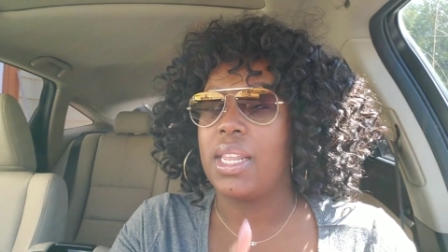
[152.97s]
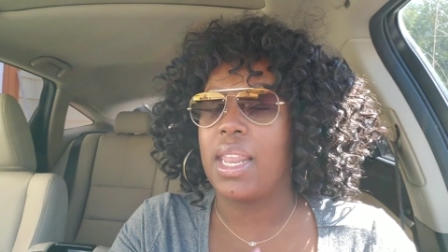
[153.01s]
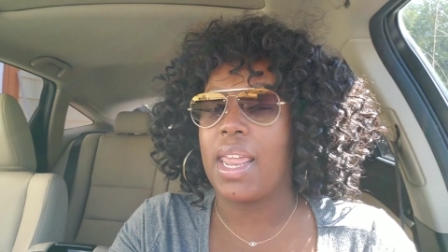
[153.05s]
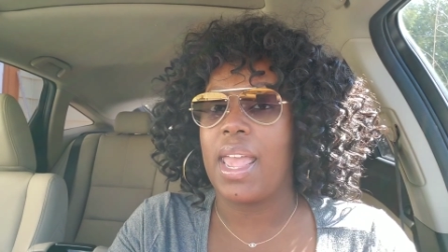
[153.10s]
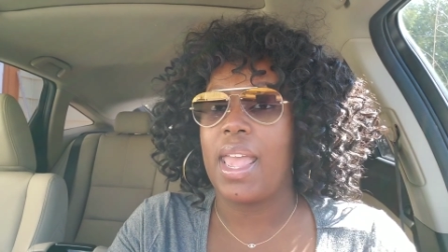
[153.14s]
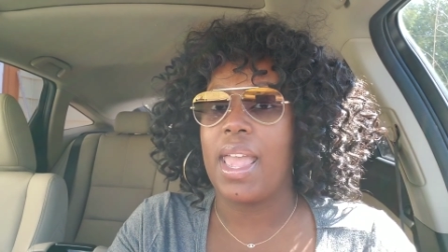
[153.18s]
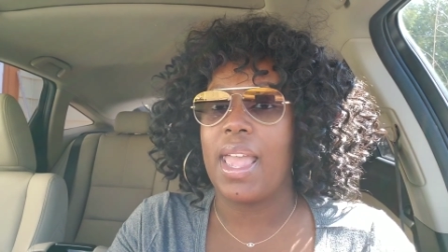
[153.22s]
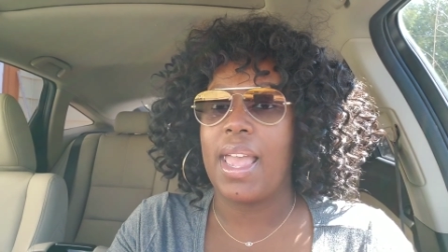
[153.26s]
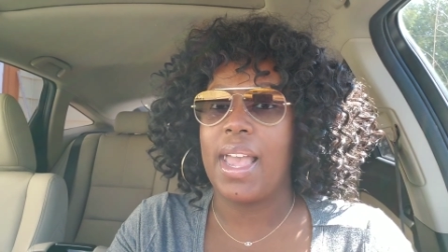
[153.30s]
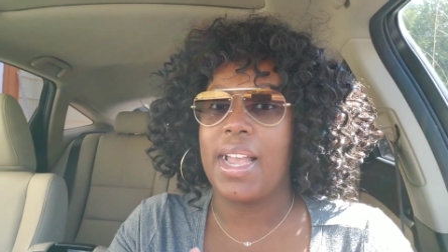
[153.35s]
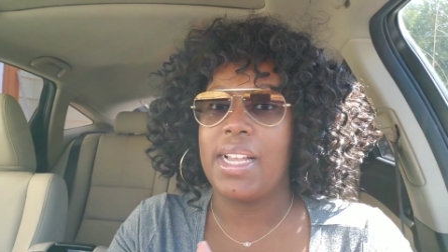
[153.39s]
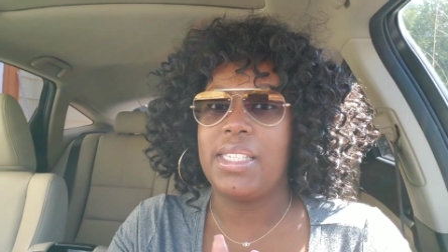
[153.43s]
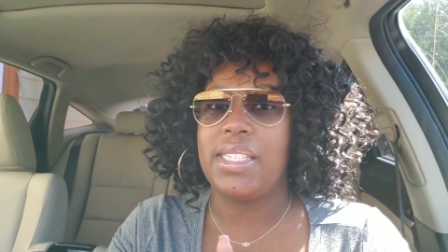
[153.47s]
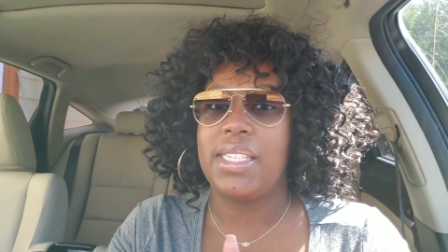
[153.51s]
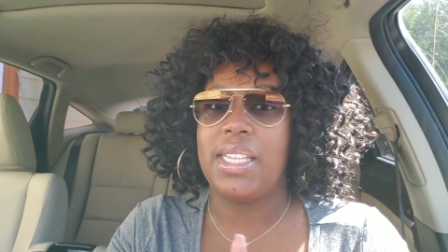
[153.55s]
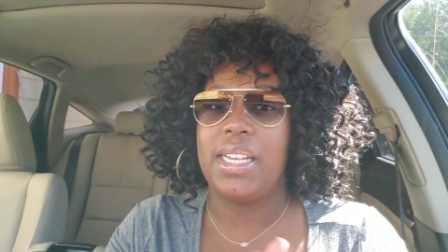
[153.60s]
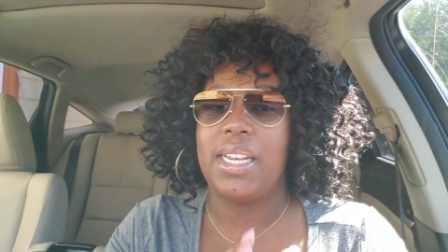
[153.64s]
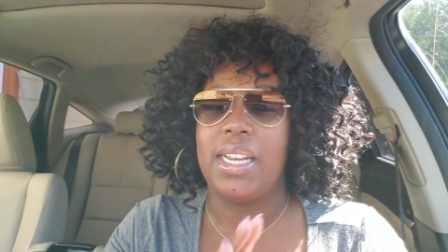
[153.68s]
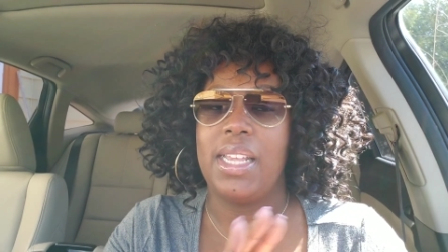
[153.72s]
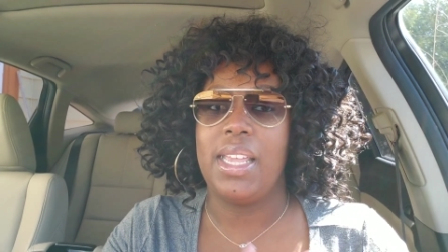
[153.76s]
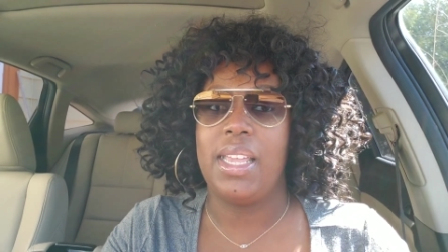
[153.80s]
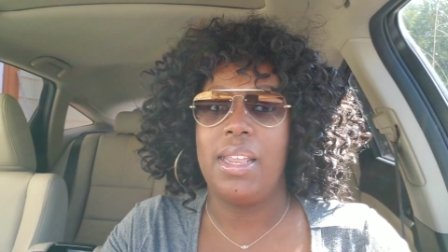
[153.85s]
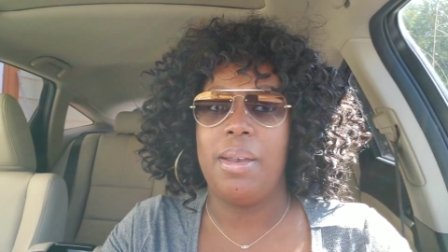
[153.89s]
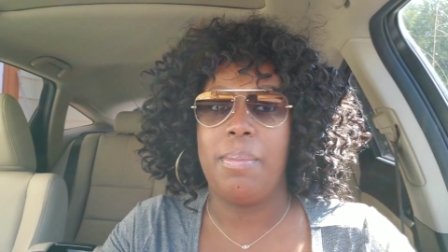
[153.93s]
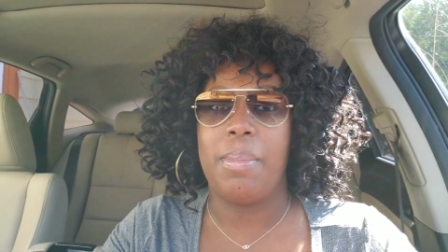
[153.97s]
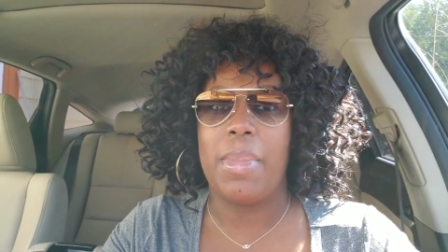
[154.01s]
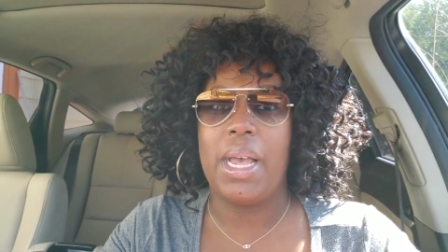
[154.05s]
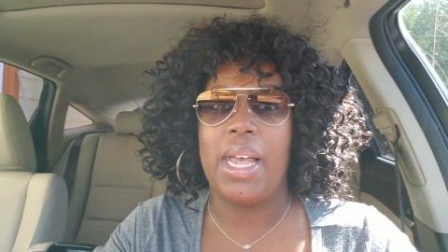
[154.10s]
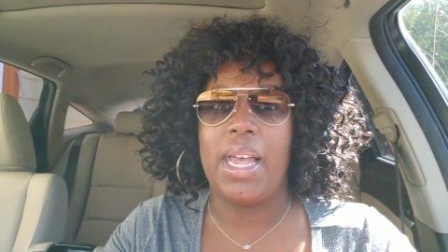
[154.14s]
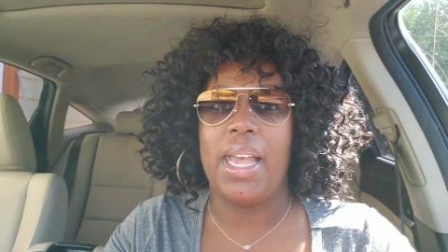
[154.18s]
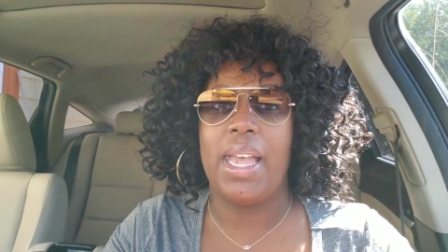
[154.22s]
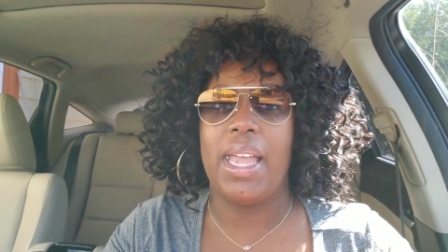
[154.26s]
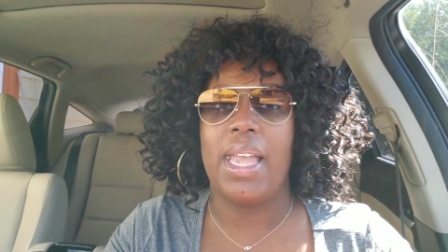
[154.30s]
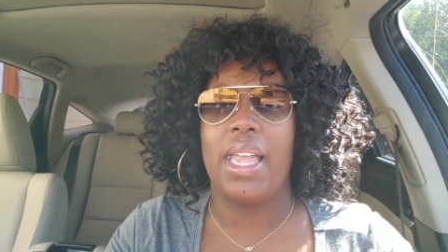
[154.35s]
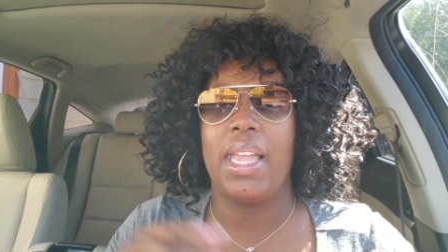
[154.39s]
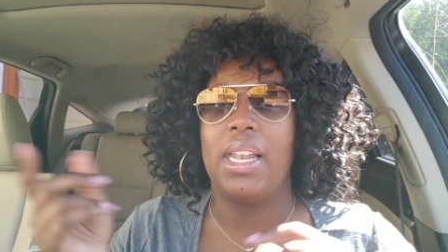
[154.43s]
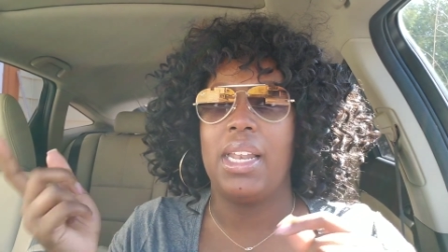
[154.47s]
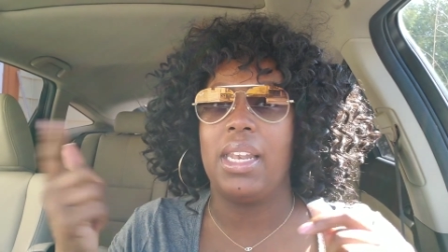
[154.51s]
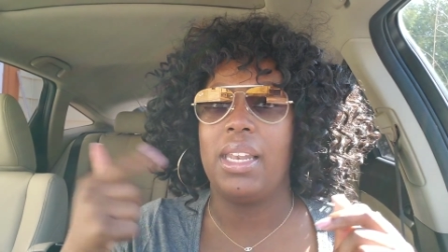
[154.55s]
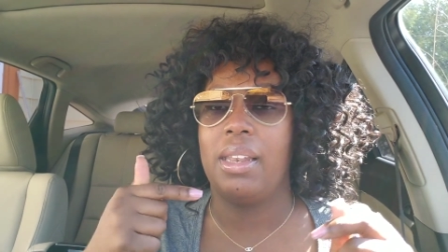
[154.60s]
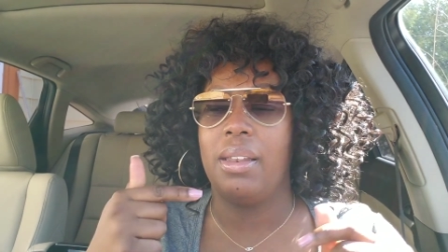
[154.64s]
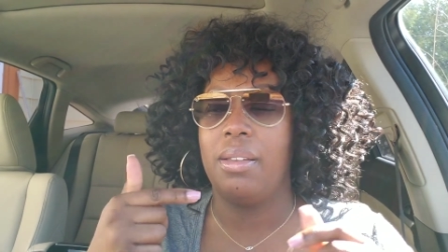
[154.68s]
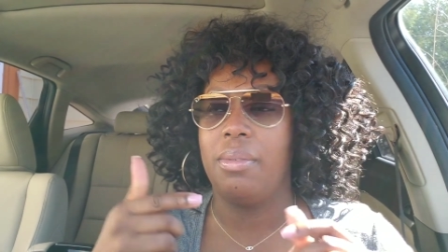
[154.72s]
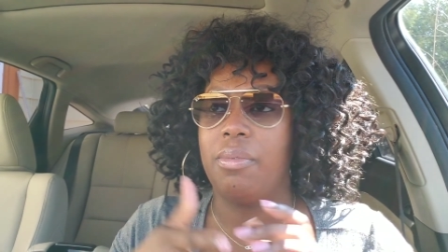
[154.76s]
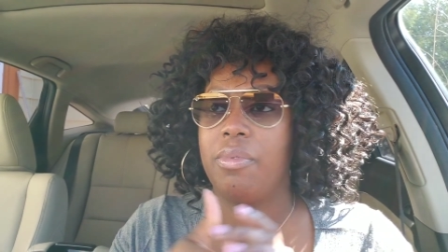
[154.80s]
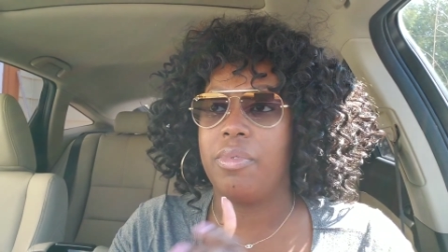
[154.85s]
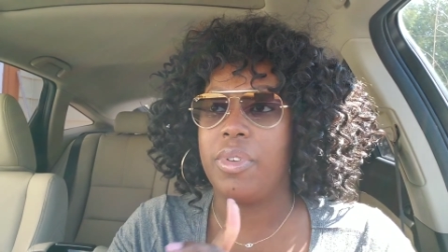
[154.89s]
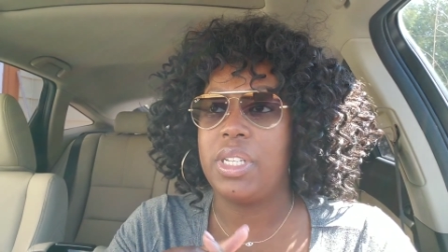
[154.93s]
like I said in my
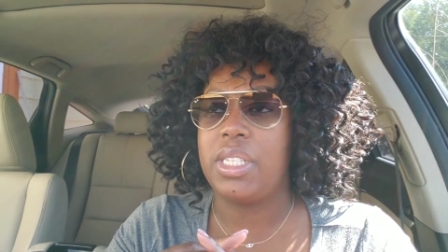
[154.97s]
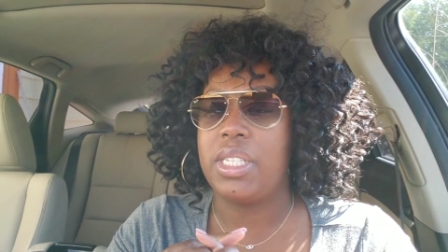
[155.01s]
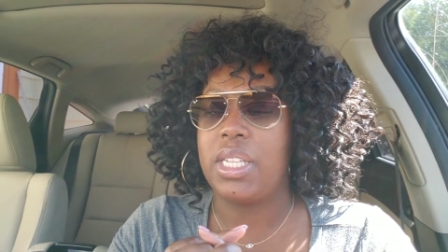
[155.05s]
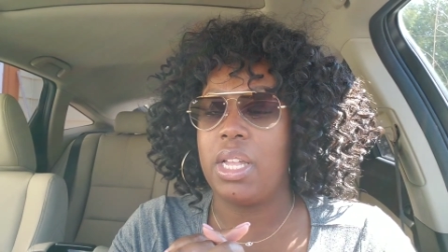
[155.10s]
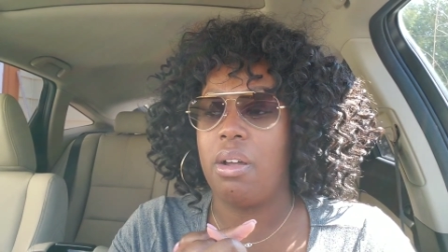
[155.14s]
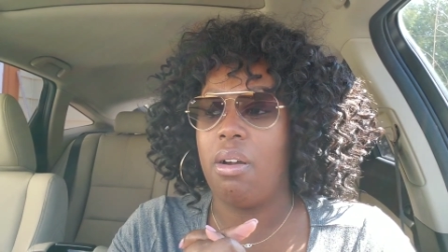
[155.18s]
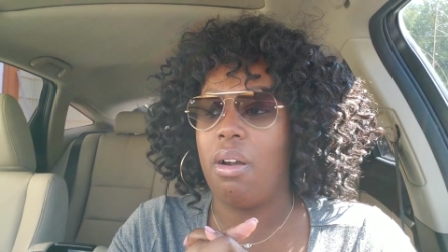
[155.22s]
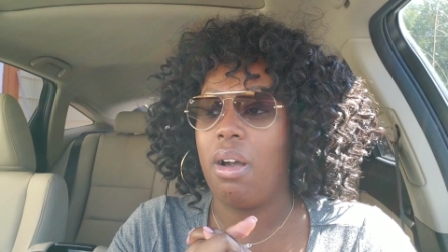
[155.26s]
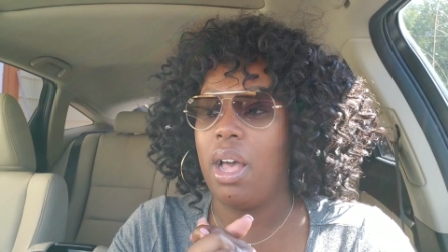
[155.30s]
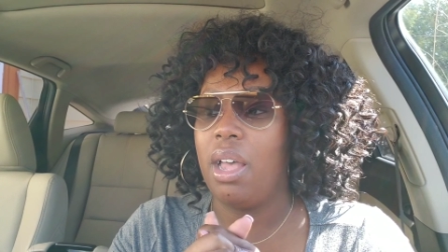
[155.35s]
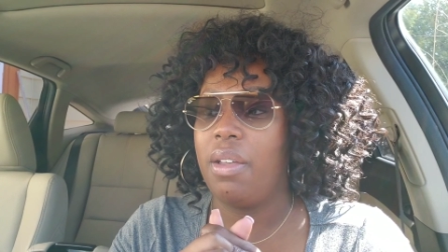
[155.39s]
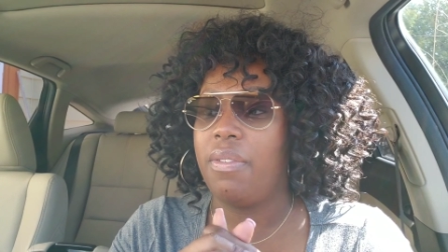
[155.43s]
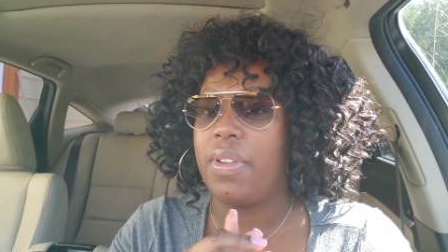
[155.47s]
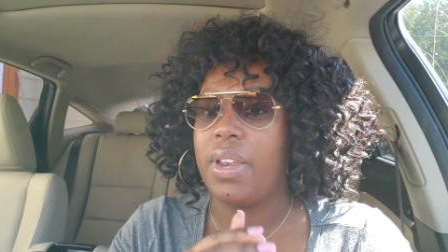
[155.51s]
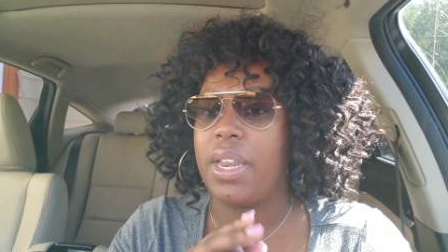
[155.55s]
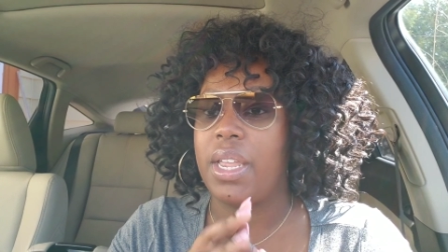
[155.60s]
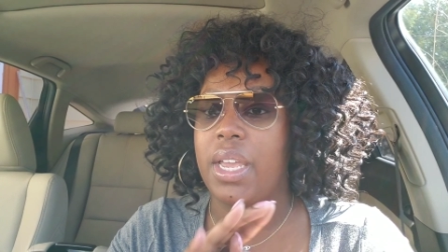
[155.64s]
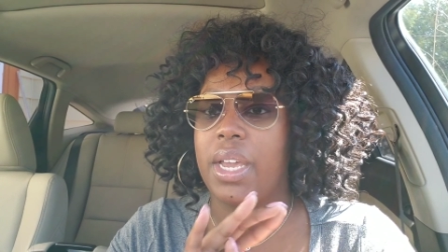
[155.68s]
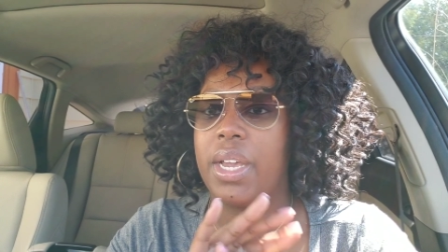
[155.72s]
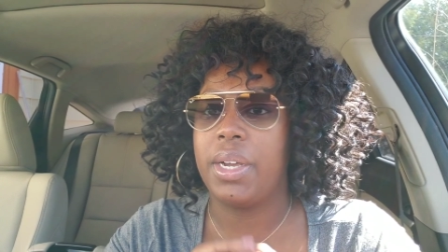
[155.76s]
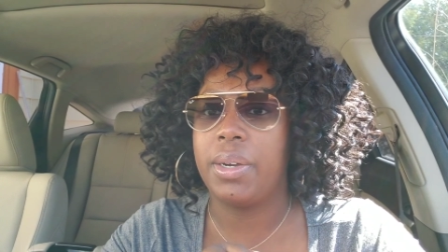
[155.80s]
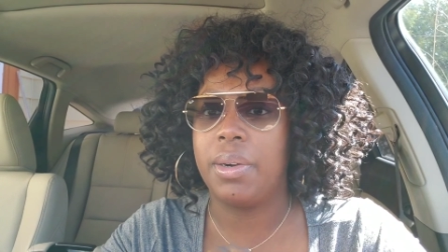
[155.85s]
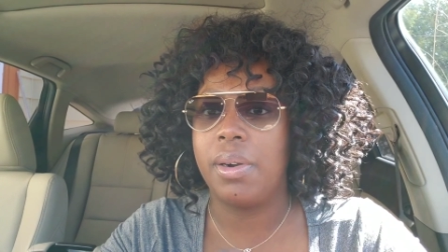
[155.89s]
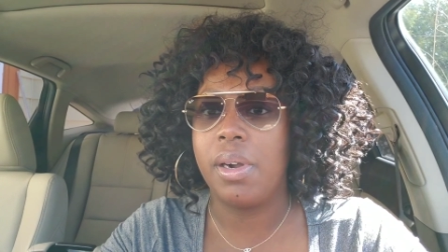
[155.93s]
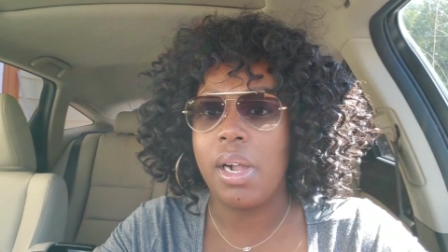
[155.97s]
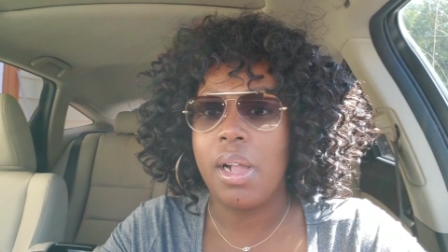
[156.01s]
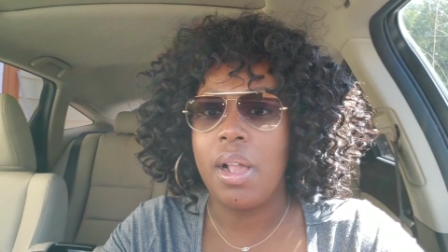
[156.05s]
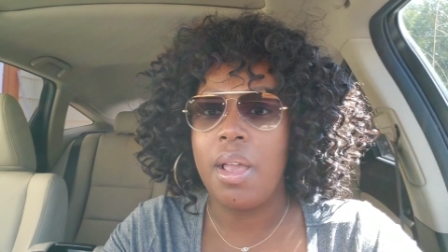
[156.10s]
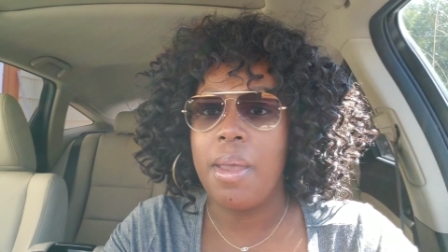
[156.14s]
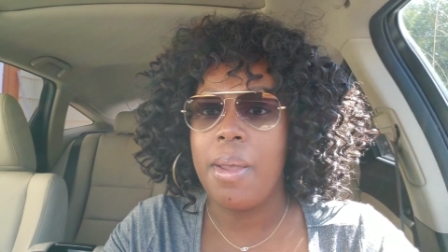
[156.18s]
recent haul video.